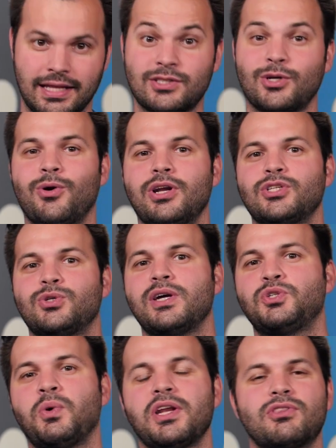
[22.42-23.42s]
That's according to
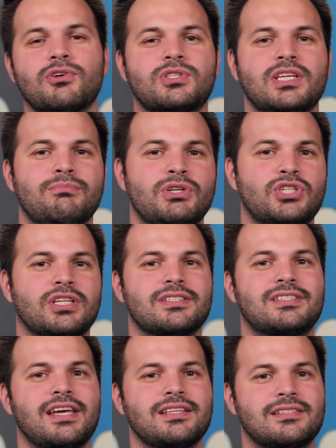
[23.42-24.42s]
a 2013
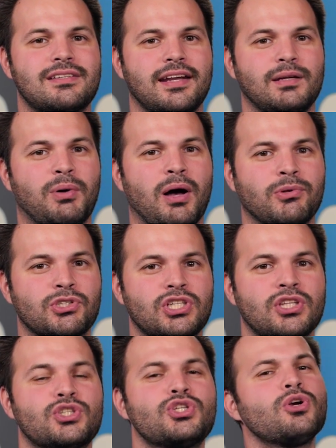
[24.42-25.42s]
Michigan State study
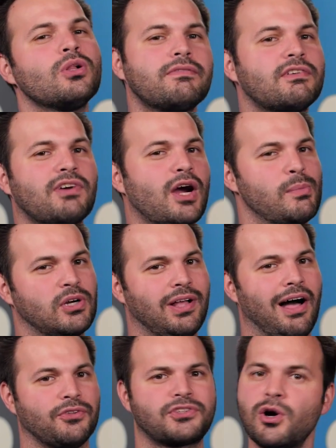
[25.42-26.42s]
published in the Journal of Environmental
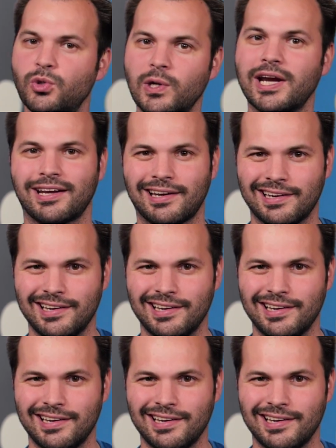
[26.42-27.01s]
Health. Go green!